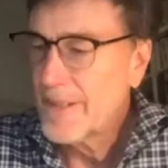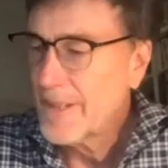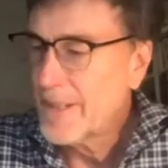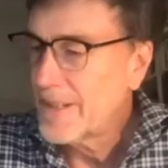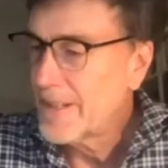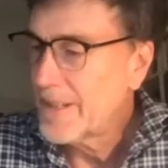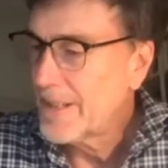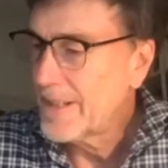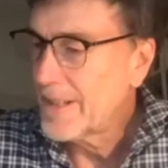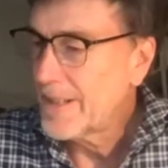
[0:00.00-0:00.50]

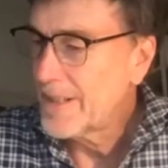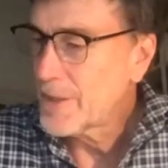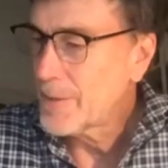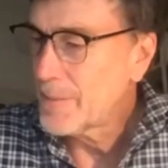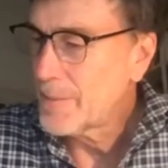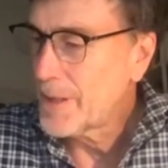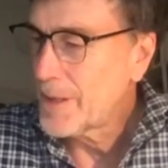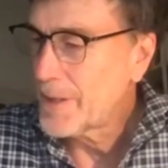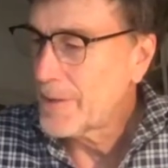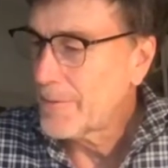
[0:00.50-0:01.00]
As a
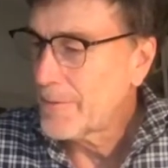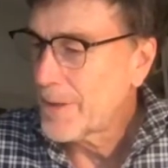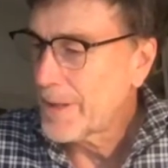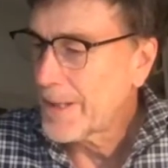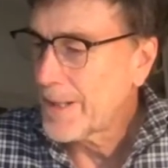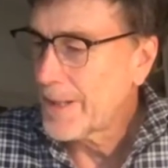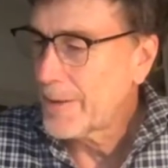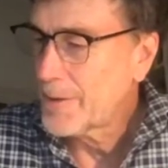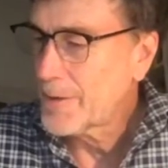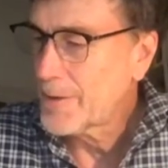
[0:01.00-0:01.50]
matter of fact,
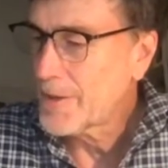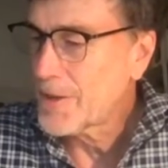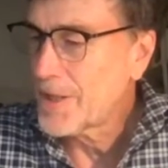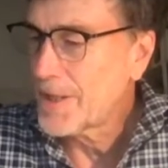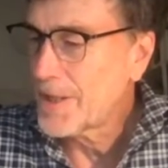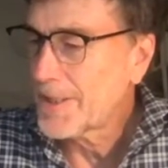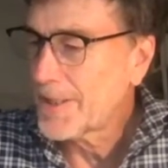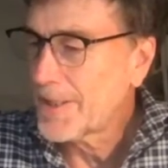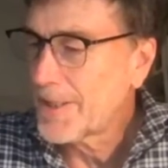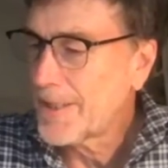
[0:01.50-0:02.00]

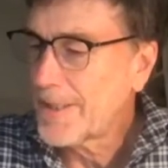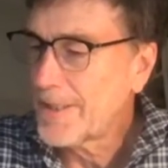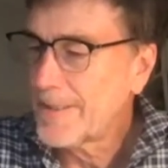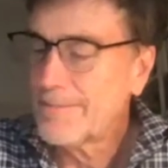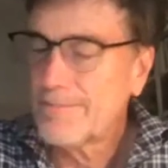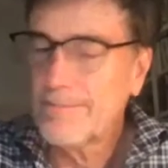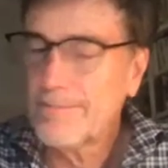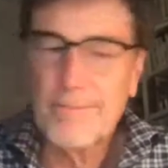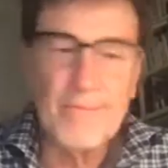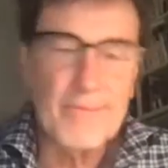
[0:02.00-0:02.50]
coincidentally,
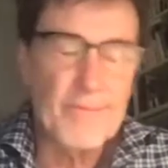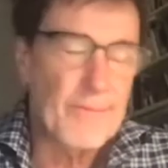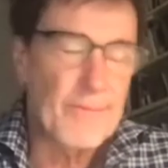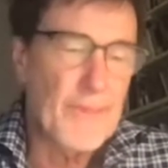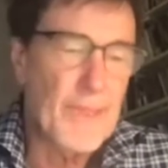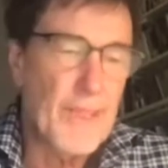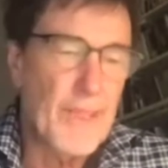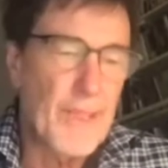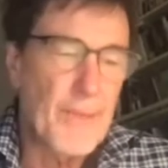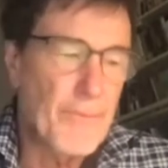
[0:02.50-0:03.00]

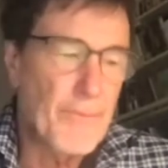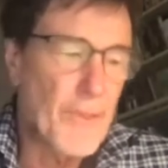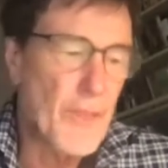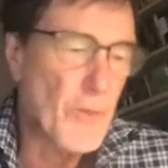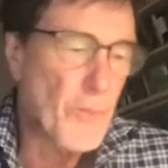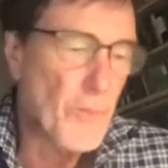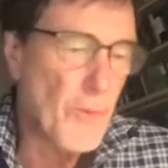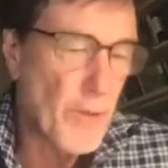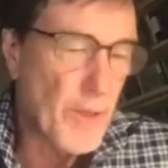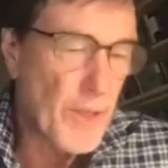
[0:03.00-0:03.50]

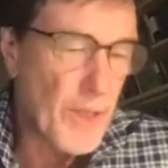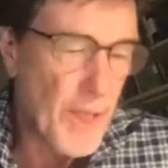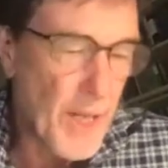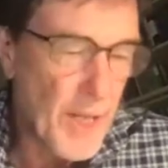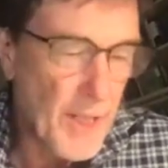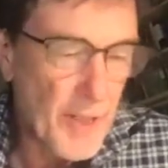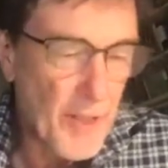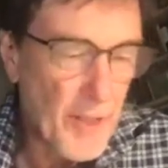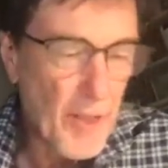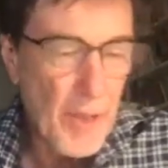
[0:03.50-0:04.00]
this morning,
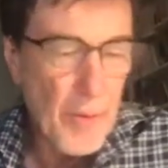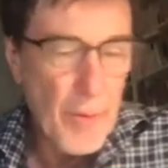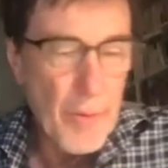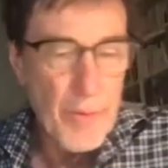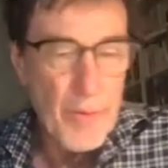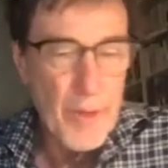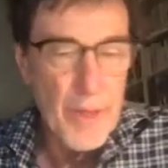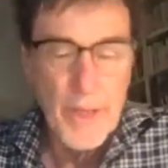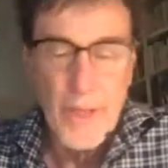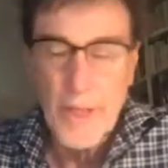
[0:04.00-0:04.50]
Anne and I were
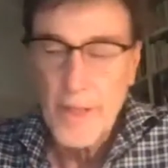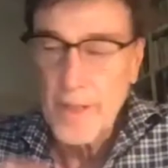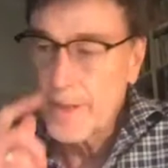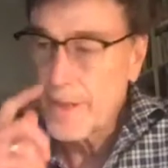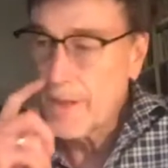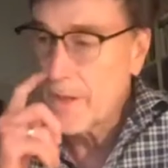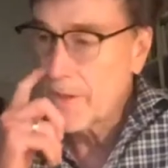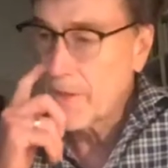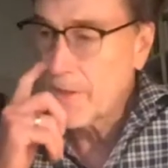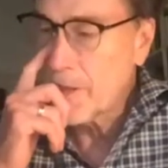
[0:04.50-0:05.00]
reading
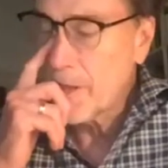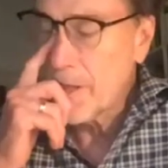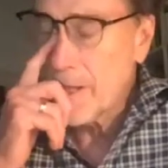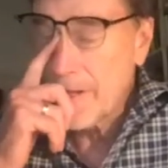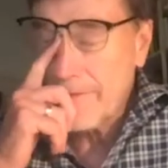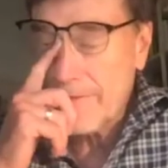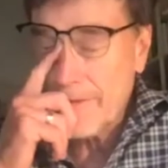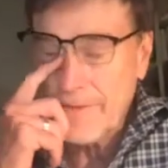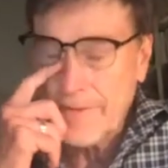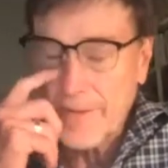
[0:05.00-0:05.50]

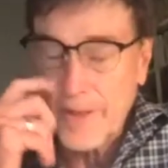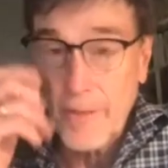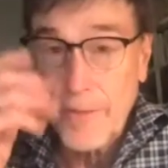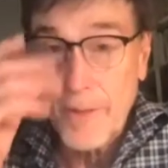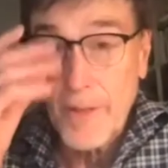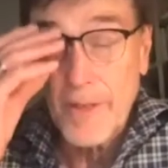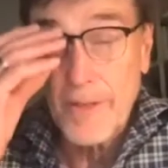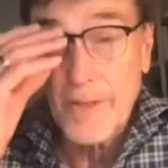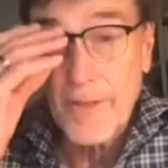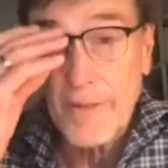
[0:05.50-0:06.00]
Isaiah 50.
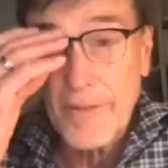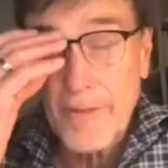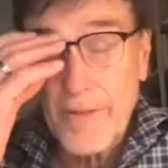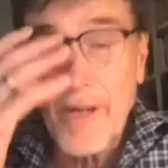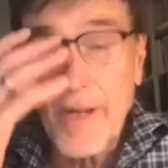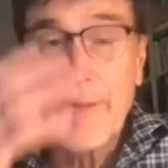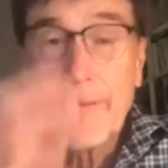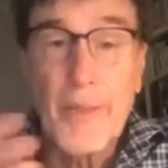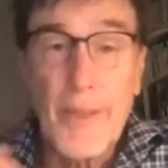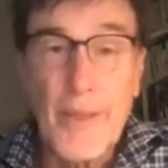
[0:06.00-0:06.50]
We're
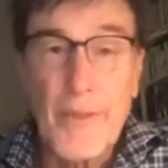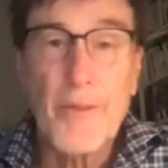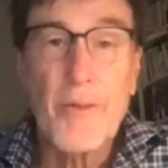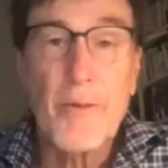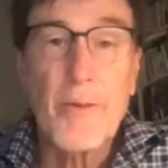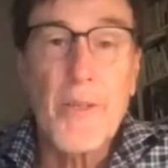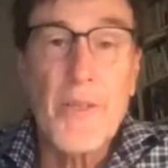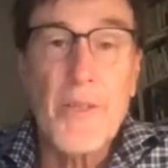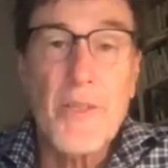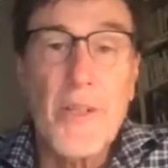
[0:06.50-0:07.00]
travelling
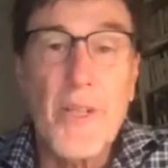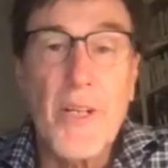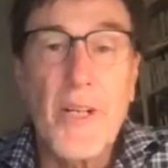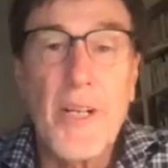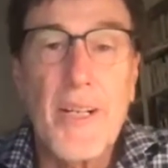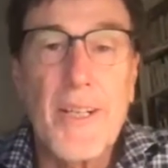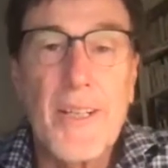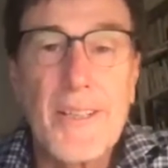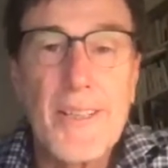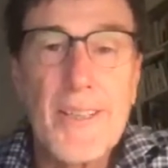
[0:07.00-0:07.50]
through
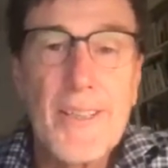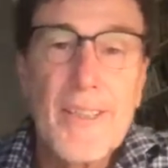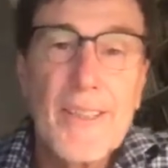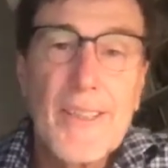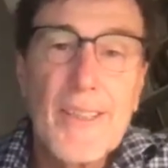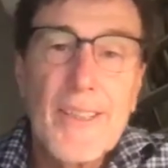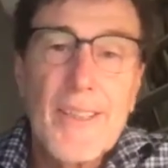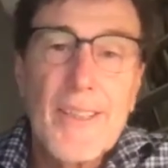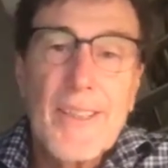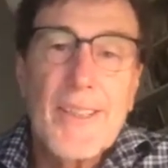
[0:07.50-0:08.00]
Isaiah,
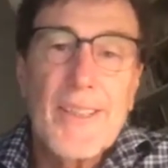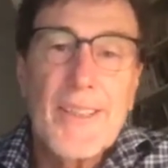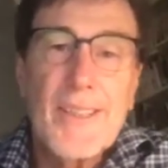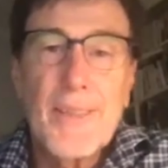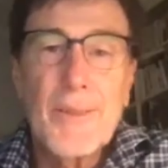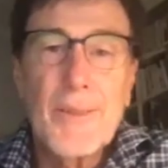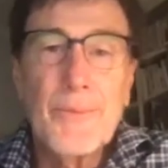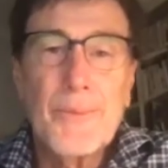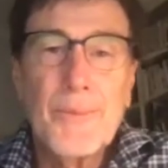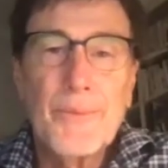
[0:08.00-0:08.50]

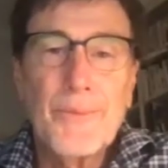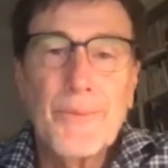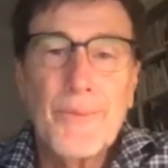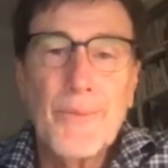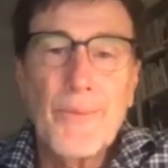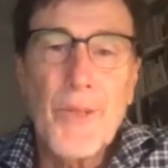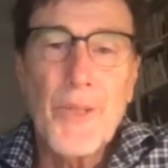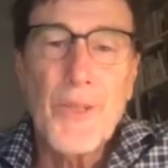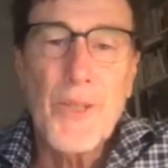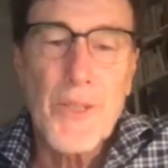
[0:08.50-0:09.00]

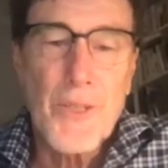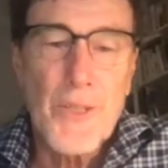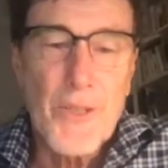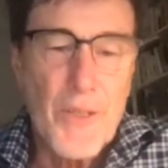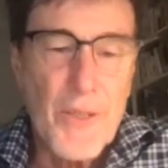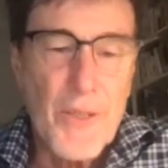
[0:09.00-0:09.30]
which is